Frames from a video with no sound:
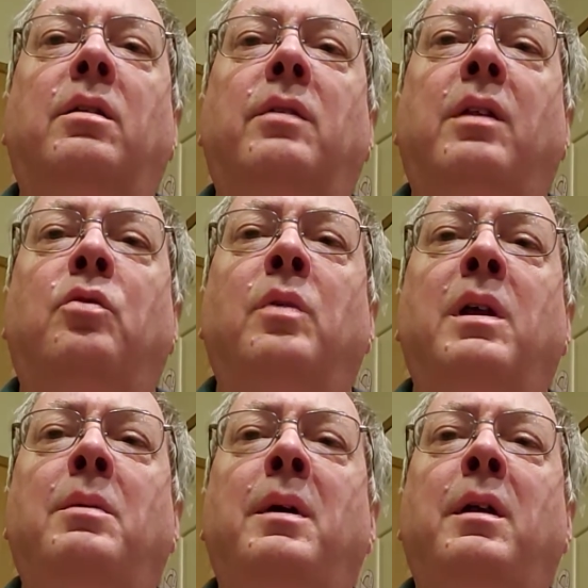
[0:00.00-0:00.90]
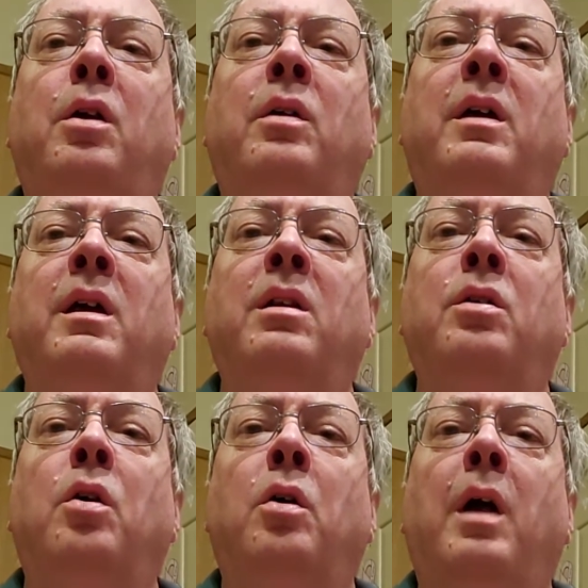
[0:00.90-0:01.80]
That dreamy look in
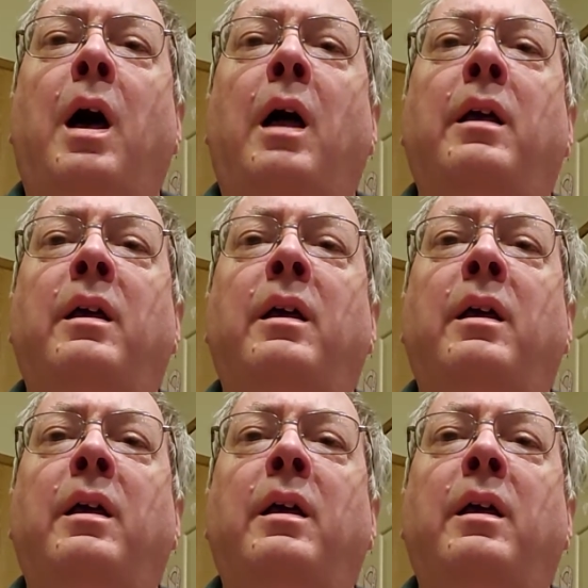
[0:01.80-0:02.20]
your eye,